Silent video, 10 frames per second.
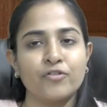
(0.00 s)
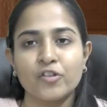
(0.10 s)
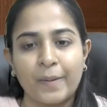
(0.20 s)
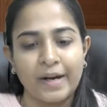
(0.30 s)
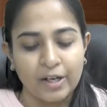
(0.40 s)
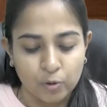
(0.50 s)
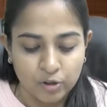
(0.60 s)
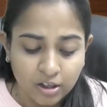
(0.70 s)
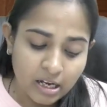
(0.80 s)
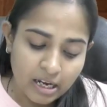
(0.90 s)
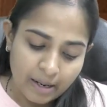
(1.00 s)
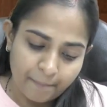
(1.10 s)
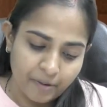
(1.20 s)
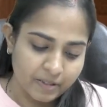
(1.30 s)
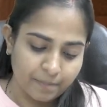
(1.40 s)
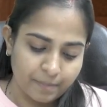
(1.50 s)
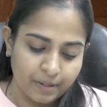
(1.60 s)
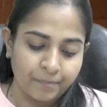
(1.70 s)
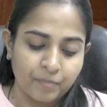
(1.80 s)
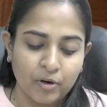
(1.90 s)
paid to the principal.
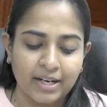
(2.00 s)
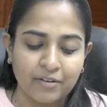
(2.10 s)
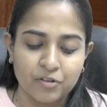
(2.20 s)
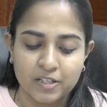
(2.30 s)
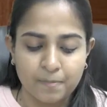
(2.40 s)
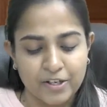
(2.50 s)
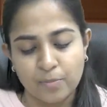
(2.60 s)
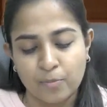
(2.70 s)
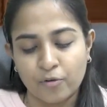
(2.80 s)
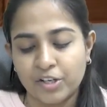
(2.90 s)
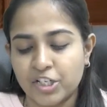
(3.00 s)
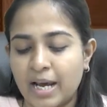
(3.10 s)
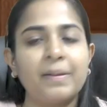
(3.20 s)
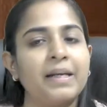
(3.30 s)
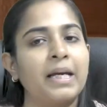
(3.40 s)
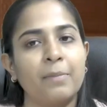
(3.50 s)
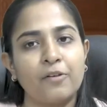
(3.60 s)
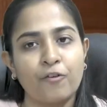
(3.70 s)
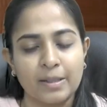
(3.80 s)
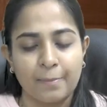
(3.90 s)
Okay, that was a special provision applicable for
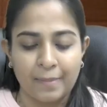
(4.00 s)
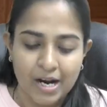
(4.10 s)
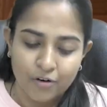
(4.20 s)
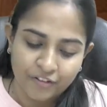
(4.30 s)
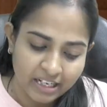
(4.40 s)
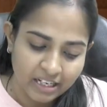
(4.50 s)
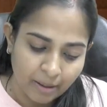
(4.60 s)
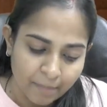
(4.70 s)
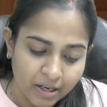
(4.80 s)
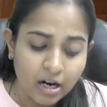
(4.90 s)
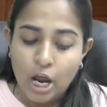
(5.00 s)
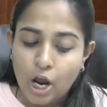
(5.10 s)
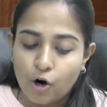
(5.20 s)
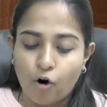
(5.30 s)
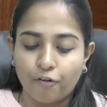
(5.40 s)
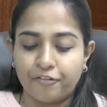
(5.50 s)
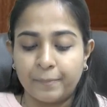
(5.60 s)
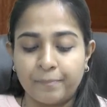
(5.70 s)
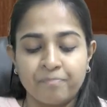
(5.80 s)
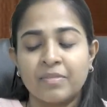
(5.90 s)
supply of tea, rubber, coffee.
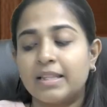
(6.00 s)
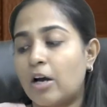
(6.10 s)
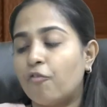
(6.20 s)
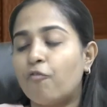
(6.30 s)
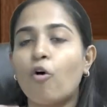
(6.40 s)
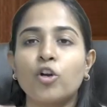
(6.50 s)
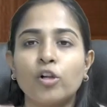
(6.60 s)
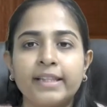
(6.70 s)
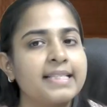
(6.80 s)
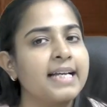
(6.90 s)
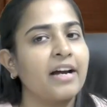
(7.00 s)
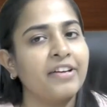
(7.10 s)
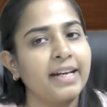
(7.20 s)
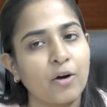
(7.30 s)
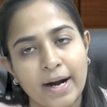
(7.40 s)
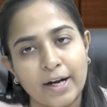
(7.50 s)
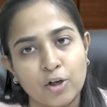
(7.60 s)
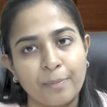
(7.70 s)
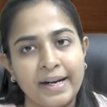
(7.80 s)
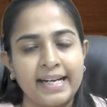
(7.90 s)
Now, what all things are we required to
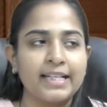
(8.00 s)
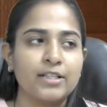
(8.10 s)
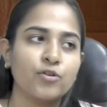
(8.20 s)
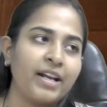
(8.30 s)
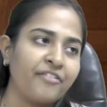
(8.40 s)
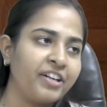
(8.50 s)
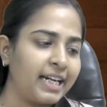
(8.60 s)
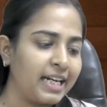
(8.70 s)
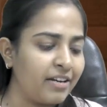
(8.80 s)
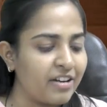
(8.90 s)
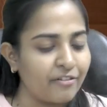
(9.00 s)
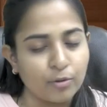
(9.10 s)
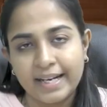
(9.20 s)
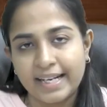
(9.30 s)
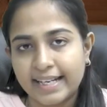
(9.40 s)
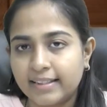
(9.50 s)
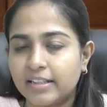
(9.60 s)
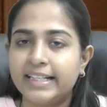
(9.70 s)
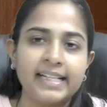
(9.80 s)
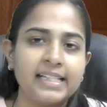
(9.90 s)
maintain? So definitely we have to maintain the
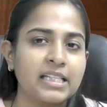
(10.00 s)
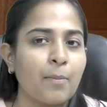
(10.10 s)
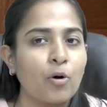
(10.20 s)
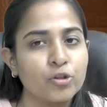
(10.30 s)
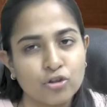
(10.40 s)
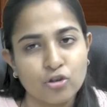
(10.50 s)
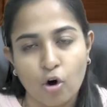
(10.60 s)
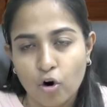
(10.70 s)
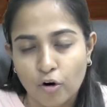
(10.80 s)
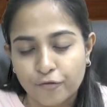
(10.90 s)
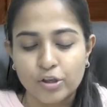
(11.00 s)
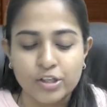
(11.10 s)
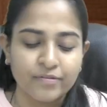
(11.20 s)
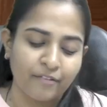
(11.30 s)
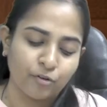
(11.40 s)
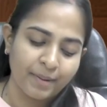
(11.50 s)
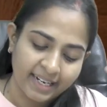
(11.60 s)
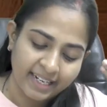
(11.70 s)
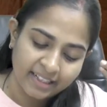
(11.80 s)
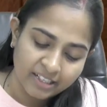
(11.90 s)
details about stock of goods. We have to maintain
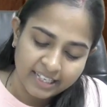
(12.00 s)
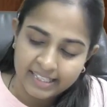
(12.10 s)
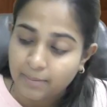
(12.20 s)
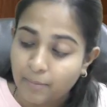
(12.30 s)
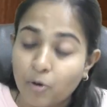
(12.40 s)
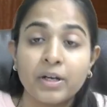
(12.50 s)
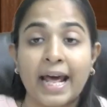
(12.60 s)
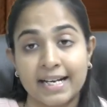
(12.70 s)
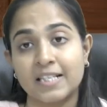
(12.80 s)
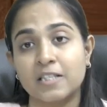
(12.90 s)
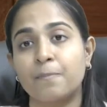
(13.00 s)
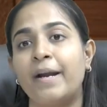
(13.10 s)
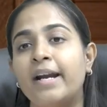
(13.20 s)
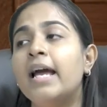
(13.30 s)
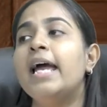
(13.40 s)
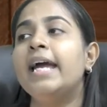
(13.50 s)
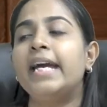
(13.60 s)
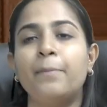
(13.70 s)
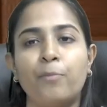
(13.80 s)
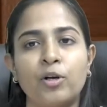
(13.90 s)
the details about taxes paid,
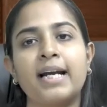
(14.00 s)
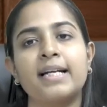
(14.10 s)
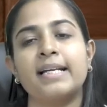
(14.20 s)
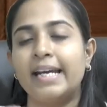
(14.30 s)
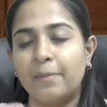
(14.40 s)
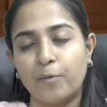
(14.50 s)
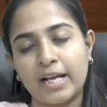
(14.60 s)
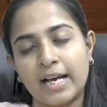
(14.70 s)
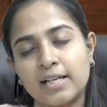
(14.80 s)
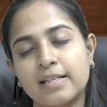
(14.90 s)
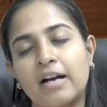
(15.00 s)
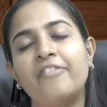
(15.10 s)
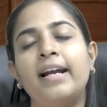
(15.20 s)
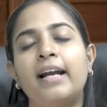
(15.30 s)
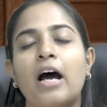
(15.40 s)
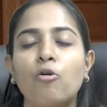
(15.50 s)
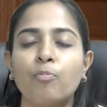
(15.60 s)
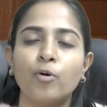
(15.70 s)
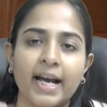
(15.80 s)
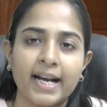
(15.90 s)
input tax availed, output
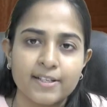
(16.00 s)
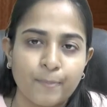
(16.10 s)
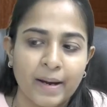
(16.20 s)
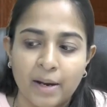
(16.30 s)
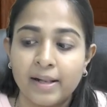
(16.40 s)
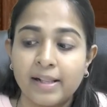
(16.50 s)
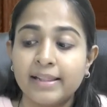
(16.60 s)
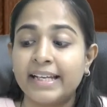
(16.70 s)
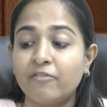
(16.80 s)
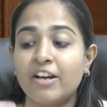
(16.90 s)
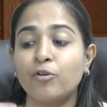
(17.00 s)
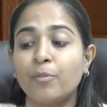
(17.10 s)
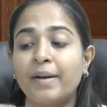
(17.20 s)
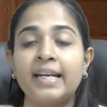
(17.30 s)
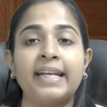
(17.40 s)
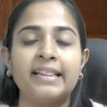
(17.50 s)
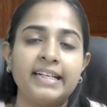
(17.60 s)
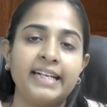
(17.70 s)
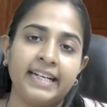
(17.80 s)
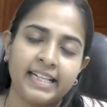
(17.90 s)
tax payable. Then we have to maintain the
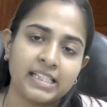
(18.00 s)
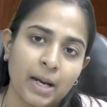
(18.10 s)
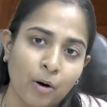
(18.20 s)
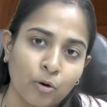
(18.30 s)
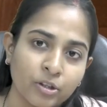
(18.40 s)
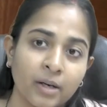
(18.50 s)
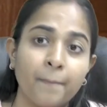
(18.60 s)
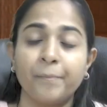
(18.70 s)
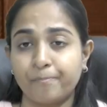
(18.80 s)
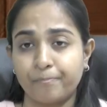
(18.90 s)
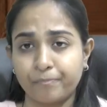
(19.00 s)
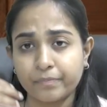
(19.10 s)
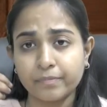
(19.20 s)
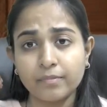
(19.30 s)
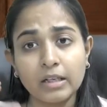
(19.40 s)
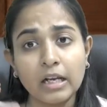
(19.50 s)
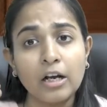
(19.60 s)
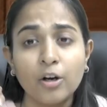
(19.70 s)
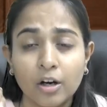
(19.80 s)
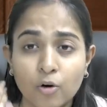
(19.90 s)
details about the
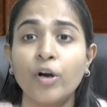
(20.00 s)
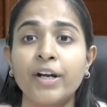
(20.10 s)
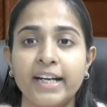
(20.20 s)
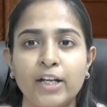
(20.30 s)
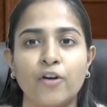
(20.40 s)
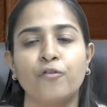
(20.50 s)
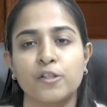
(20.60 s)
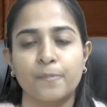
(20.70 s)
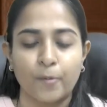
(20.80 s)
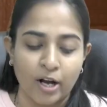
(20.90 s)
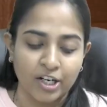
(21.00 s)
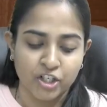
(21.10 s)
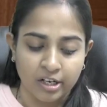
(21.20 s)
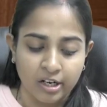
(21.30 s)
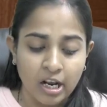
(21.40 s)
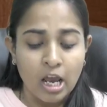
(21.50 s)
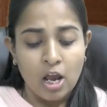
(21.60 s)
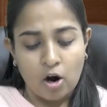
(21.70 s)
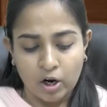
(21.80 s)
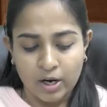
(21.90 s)
quantity of goods, production
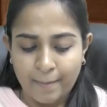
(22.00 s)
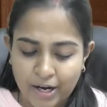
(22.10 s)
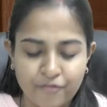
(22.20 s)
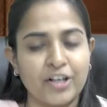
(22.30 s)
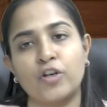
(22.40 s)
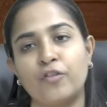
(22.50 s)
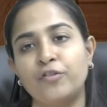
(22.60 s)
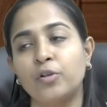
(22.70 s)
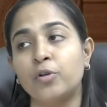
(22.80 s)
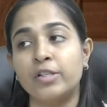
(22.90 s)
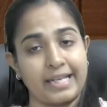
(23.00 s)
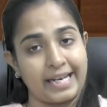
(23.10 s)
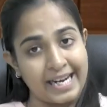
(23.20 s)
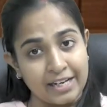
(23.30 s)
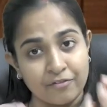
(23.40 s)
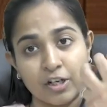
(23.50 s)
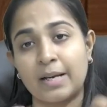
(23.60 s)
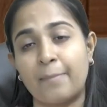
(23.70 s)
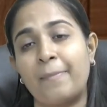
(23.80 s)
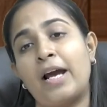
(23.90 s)
or manufacture of the goods, inward
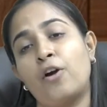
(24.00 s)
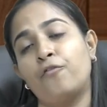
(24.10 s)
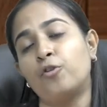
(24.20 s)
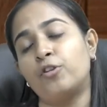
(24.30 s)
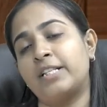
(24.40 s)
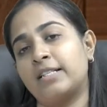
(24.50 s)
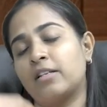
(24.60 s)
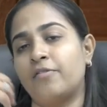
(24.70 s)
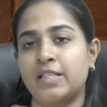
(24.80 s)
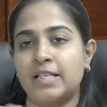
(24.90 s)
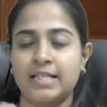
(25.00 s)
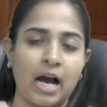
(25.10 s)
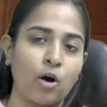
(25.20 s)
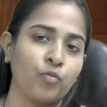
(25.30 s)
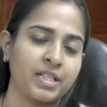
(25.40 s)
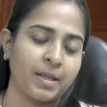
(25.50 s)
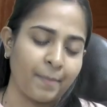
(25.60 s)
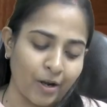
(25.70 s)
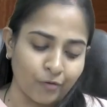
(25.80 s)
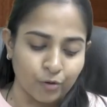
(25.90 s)
supply of goods and services, outward supply
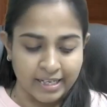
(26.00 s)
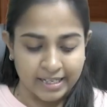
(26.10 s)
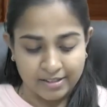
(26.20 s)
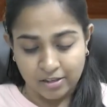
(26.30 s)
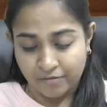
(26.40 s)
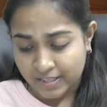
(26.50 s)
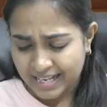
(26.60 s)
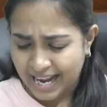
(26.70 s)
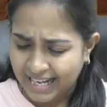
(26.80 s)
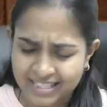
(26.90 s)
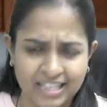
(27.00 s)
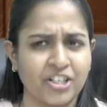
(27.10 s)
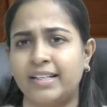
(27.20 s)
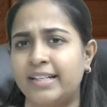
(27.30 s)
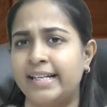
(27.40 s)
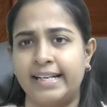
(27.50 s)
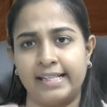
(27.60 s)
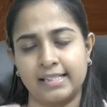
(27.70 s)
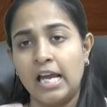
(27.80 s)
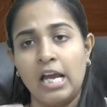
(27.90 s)
of goods and services, and such other details.
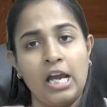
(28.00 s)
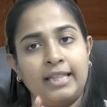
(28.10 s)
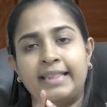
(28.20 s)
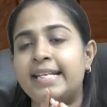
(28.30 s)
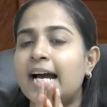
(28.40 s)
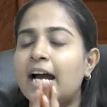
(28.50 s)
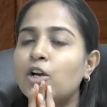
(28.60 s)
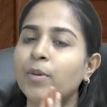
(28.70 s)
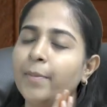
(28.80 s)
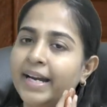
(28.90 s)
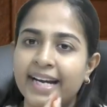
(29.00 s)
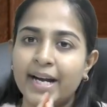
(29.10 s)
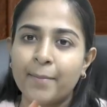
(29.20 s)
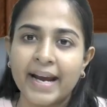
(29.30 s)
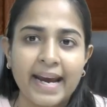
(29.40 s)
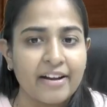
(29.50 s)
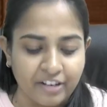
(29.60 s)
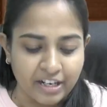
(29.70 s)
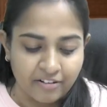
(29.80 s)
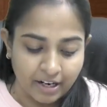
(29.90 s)
These are to be maintained by
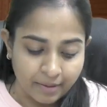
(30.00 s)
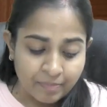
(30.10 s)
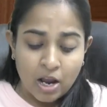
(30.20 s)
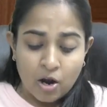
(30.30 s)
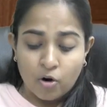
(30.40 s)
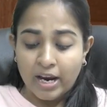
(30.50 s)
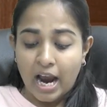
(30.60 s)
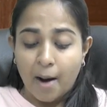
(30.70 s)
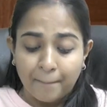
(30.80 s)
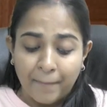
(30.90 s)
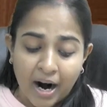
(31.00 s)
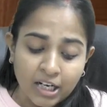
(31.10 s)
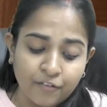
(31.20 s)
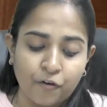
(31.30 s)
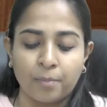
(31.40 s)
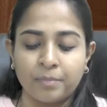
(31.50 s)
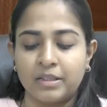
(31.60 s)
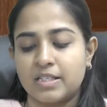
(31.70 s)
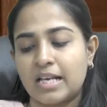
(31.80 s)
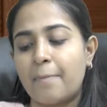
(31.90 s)
everyone. Okay, apart from this,
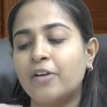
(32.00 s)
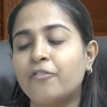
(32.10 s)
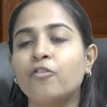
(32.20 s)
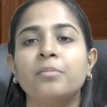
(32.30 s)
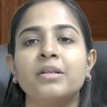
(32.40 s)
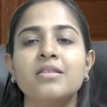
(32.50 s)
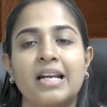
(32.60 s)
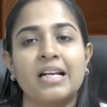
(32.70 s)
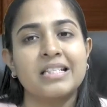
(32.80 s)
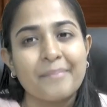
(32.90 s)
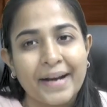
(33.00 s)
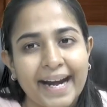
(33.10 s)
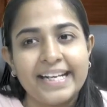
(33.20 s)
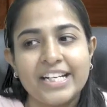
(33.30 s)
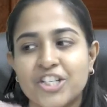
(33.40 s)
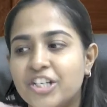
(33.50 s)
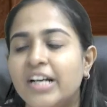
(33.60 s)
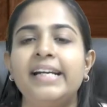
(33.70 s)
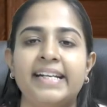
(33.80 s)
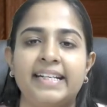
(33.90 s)
there are some additional
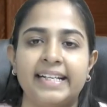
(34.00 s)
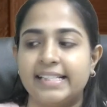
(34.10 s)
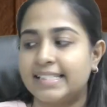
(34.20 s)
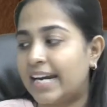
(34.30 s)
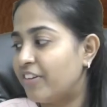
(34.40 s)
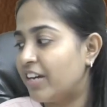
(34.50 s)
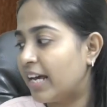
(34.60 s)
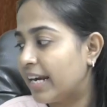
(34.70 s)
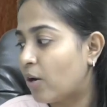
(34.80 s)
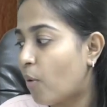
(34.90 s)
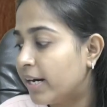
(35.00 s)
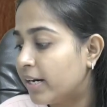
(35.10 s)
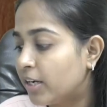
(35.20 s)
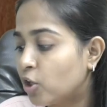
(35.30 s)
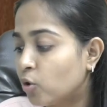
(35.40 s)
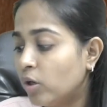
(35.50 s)
details that we are required to,